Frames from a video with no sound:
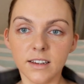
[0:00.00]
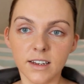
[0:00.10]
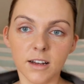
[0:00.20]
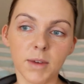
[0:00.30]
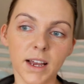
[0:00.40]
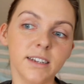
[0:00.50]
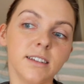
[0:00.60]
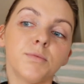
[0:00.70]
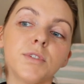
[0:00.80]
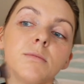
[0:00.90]
Now mine
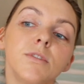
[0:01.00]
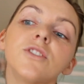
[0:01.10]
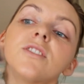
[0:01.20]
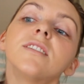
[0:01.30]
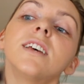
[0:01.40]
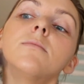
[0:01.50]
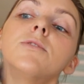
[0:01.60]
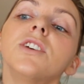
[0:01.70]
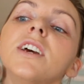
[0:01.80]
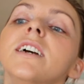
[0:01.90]
is pretty much the same
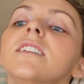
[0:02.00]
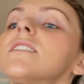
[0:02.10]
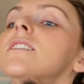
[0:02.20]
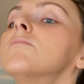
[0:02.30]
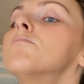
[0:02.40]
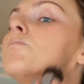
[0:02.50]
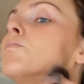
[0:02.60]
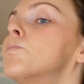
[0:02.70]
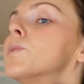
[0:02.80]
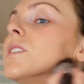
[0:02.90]
shade,
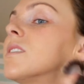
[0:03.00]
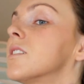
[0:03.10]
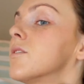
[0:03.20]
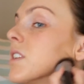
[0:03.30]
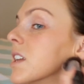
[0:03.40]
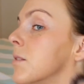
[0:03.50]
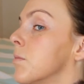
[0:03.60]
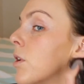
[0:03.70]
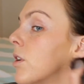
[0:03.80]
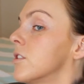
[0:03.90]
but it's still really
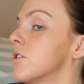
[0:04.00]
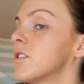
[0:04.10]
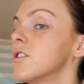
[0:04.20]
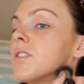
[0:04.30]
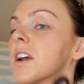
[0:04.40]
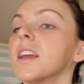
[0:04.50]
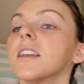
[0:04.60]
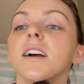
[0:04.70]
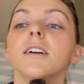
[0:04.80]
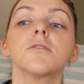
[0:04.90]
important just to drag it
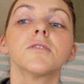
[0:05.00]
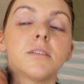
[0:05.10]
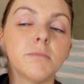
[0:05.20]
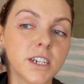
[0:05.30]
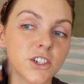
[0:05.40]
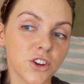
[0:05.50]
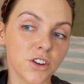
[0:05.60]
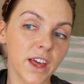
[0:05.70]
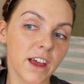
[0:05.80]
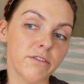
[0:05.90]
down, just to make
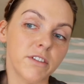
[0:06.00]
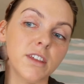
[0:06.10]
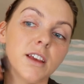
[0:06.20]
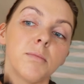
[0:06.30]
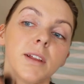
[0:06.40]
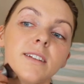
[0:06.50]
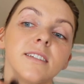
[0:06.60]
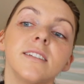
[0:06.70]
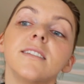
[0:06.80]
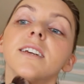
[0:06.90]
sure that everything blends
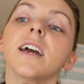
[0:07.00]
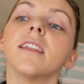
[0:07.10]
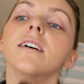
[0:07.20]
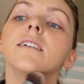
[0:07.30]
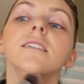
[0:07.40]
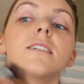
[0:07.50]
in together.